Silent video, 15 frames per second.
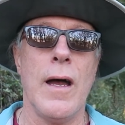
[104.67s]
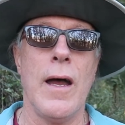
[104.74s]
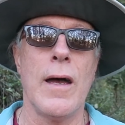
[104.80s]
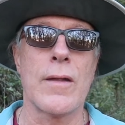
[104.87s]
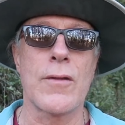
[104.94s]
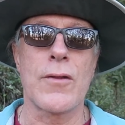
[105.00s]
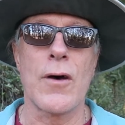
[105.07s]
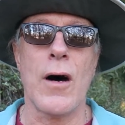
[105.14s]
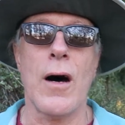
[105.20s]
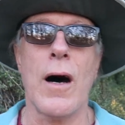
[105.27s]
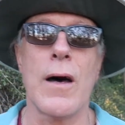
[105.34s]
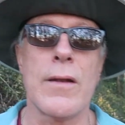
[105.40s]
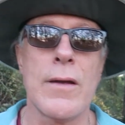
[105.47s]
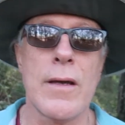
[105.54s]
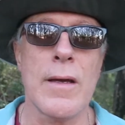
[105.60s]
and
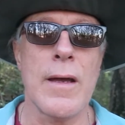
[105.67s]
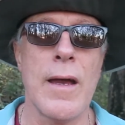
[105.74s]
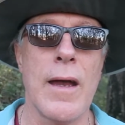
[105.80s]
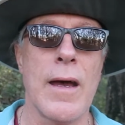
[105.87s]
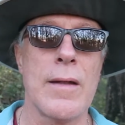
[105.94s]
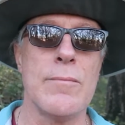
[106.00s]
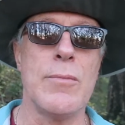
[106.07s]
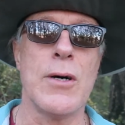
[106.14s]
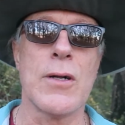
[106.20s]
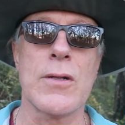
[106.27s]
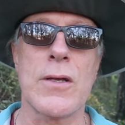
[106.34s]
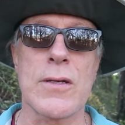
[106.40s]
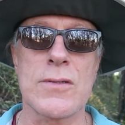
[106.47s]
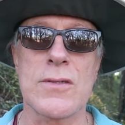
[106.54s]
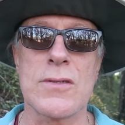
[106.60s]
thawed and
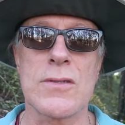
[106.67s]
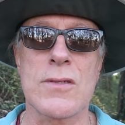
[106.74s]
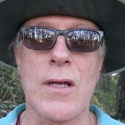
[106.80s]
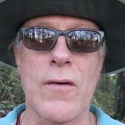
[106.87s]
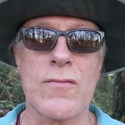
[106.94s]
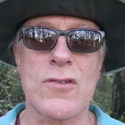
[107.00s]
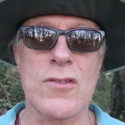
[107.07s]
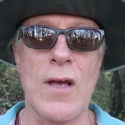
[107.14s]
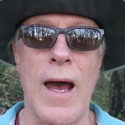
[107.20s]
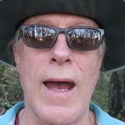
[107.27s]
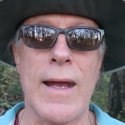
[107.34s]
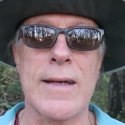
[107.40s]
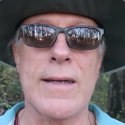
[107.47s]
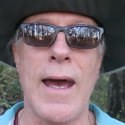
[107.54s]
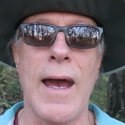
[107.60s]
buildings and stuff
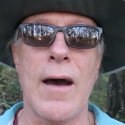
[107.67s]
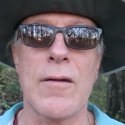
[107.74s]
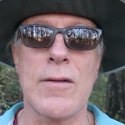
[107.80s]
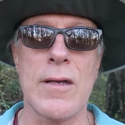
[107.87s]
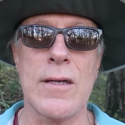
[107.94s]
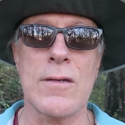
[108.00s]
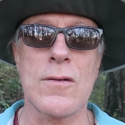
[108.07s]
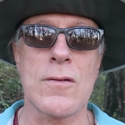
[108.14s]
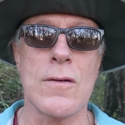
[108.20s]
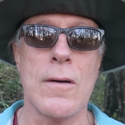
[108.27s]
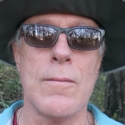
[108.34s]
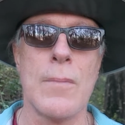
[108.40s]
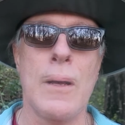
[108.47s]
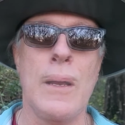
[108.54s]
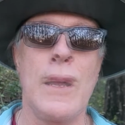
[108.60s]
sag down into
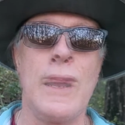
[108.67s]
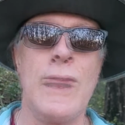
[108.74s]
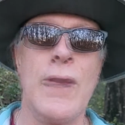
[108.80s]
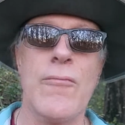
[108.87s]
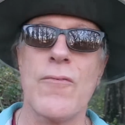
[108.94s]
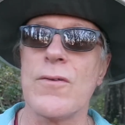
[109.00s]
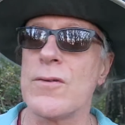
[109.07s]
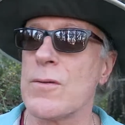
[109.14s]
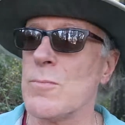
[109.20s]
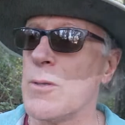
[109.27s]
them. The difference